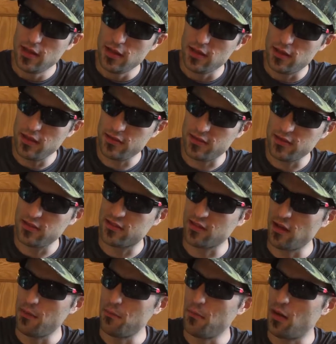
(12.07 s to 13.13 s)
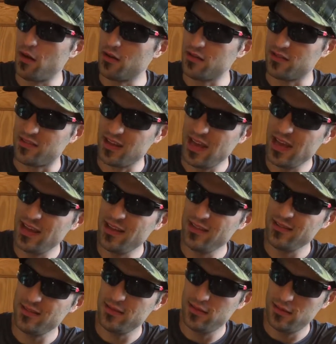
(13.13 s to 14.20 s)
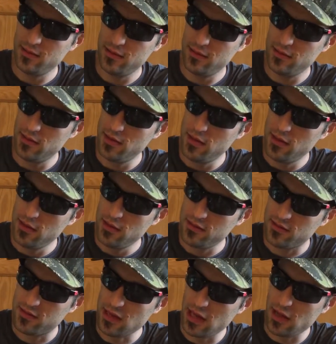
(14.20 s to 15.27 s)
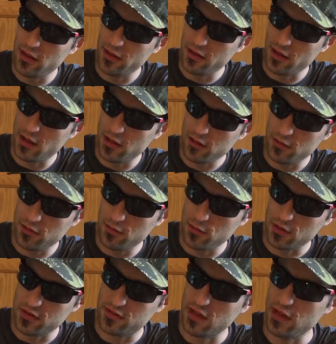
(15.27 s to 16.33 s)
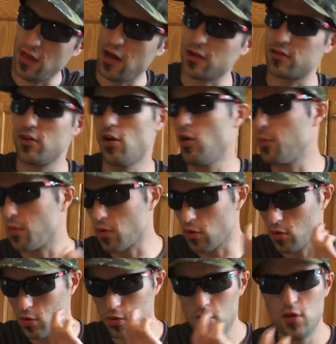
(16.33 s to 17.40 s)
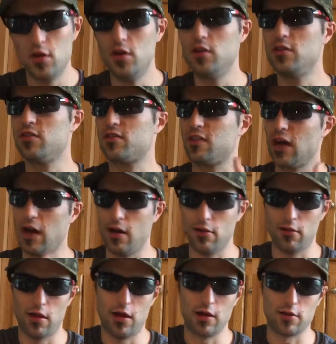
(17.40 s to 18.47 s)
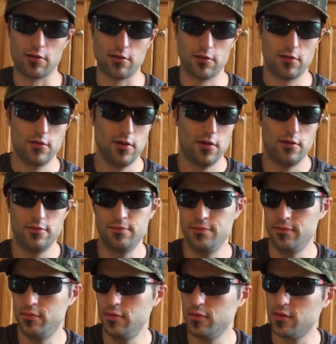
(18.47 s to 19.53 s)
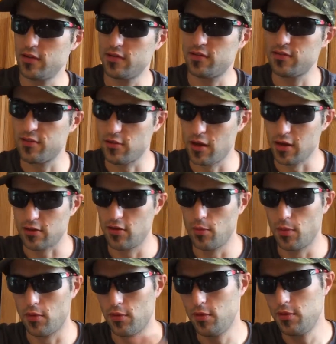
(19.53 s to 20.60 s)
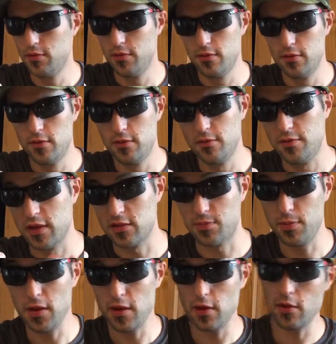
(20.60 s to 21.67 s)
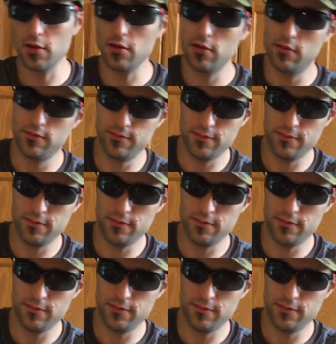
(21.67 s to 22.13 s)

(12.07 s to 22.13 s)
This is a Marzen style lager. What is a October style lager? This is their Oktoberfest beer,